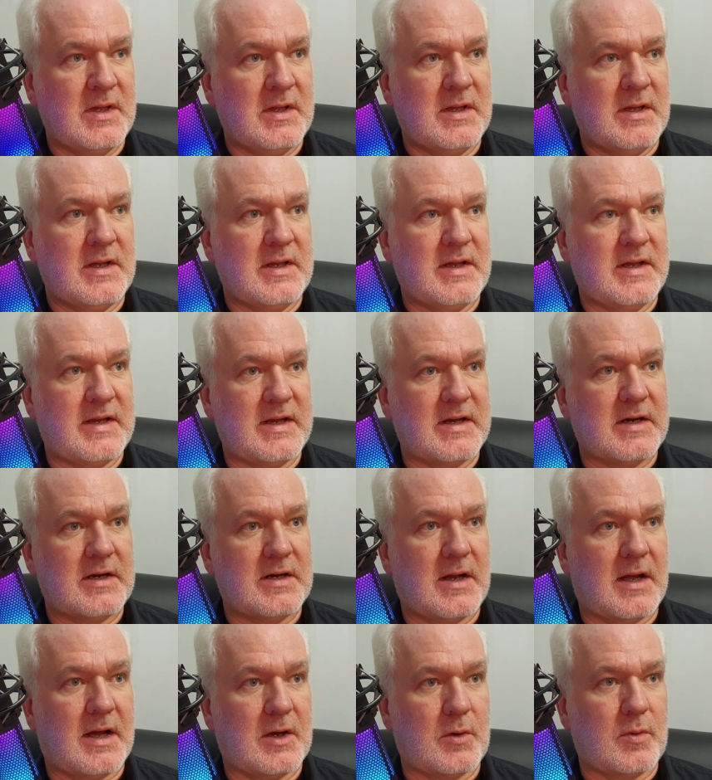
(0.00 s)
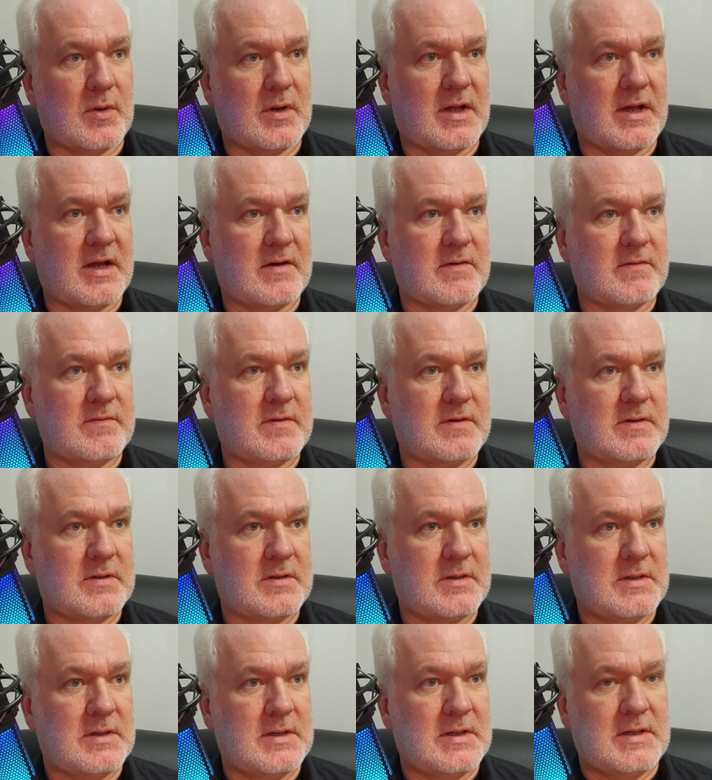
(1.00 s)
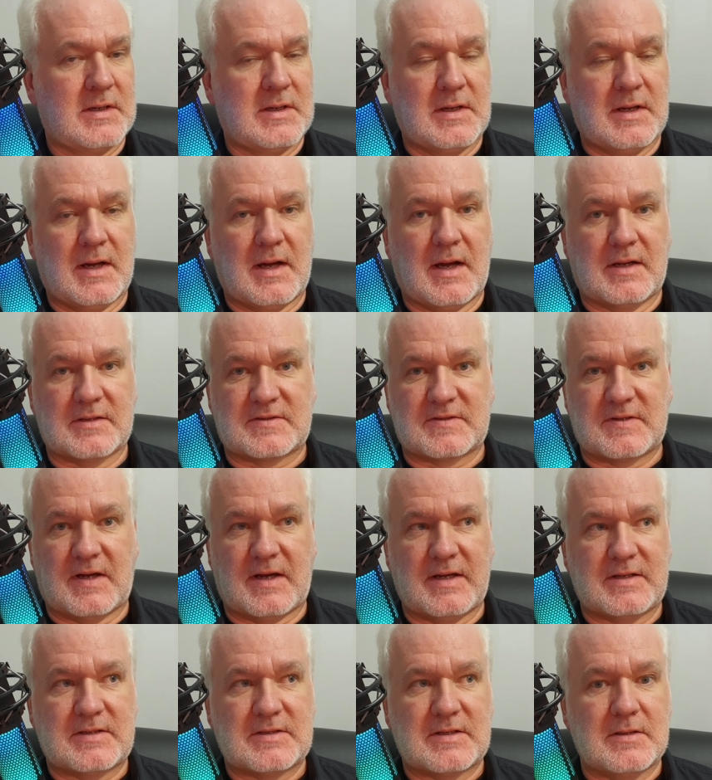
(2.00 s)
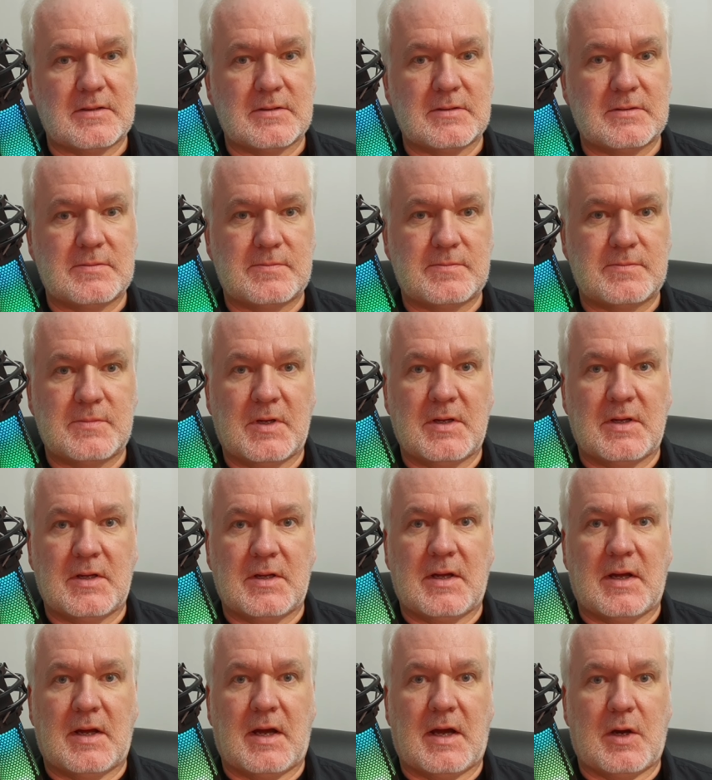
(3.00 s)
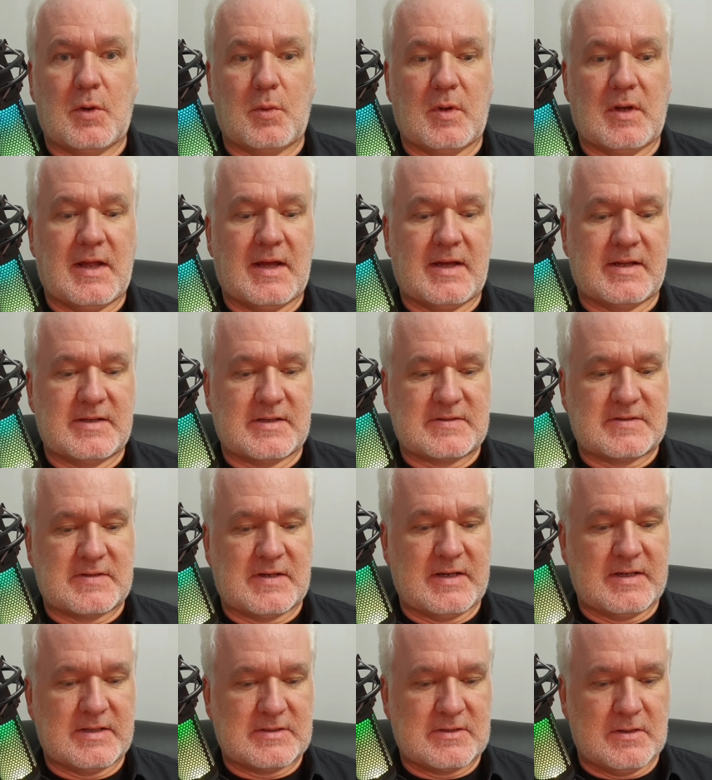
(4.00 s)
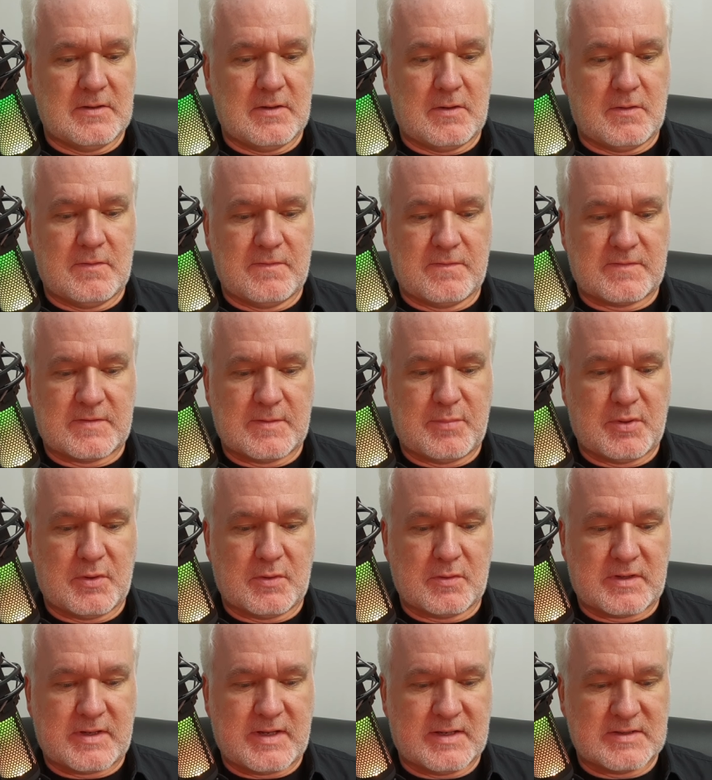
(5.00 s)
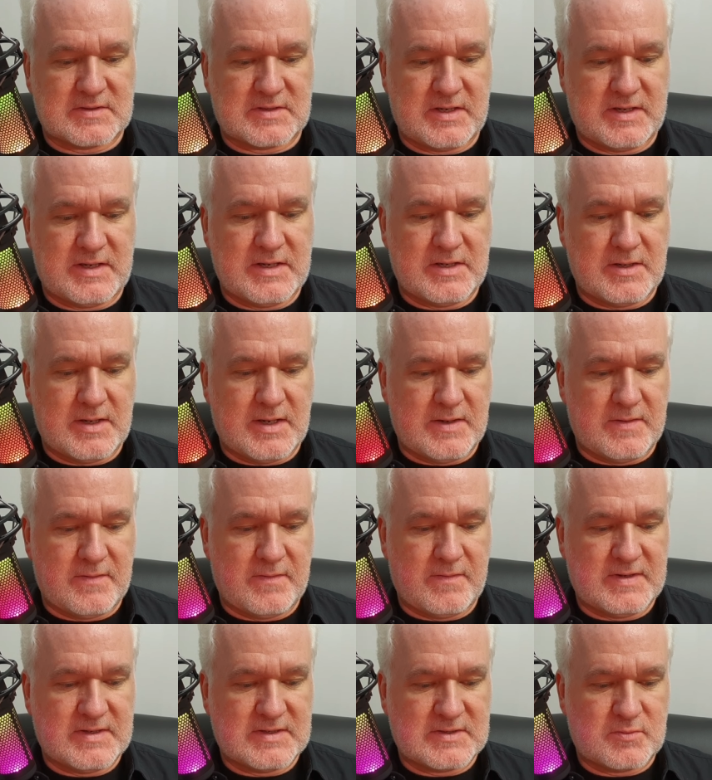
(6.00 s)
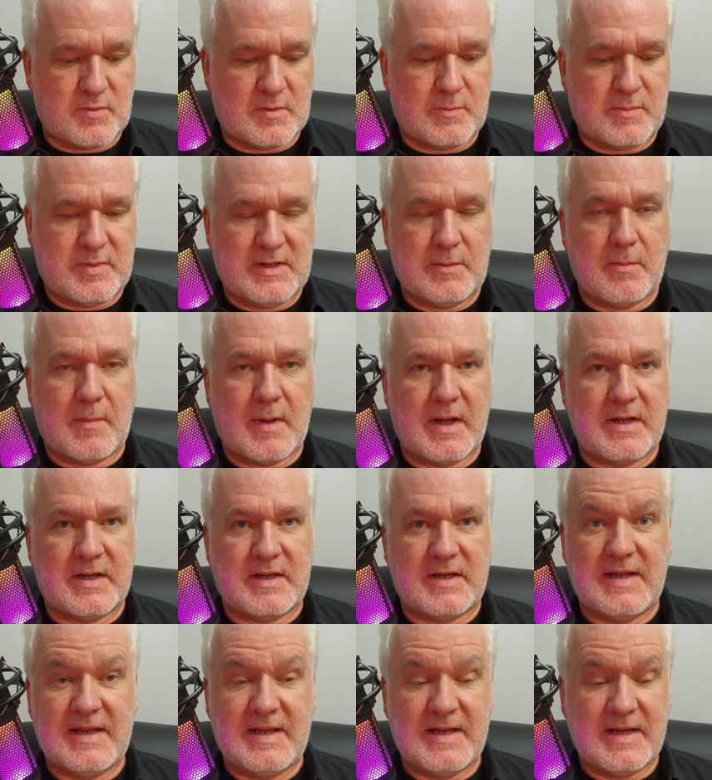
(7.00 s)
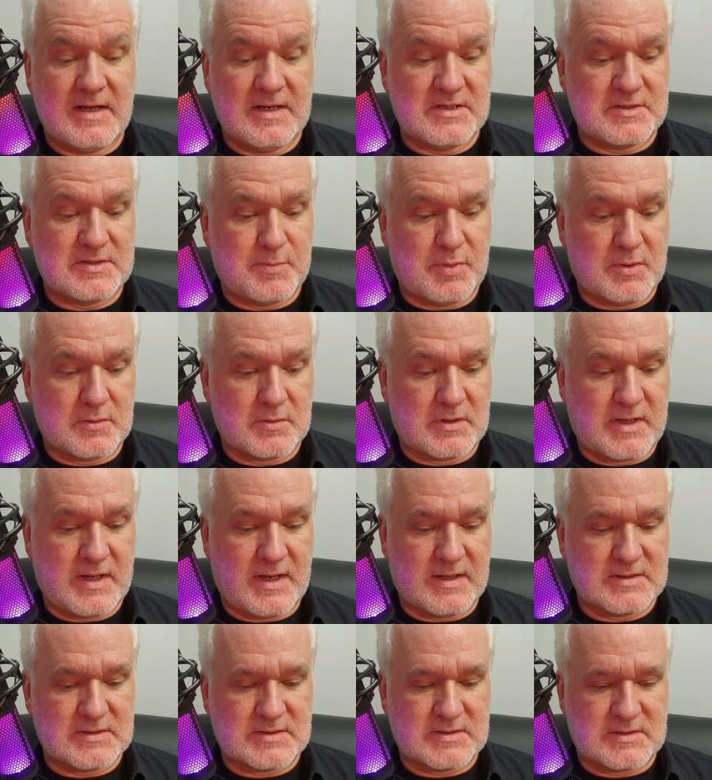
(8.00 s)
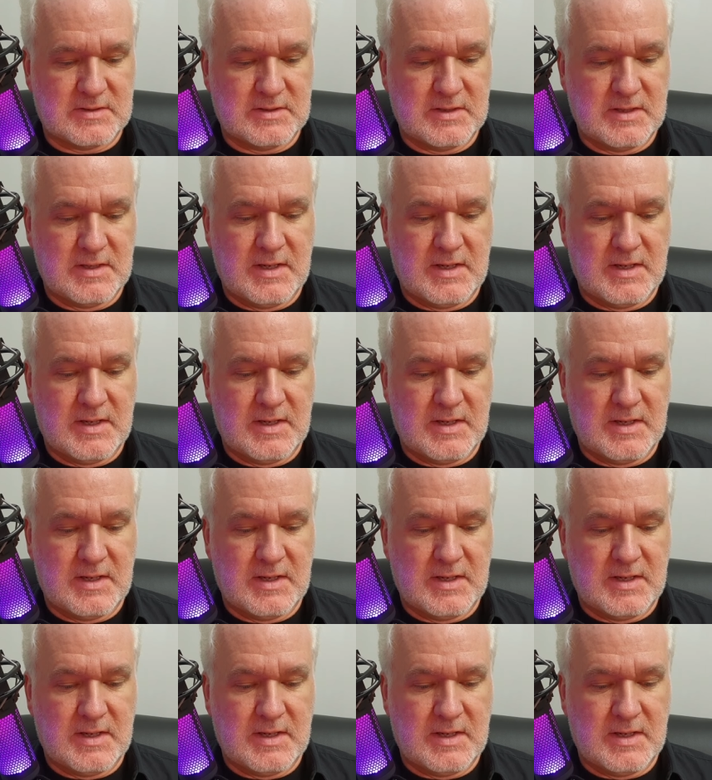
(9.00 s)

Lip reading: Here I will have a title. I will add a title of the podcast here, and this will be my English podcast.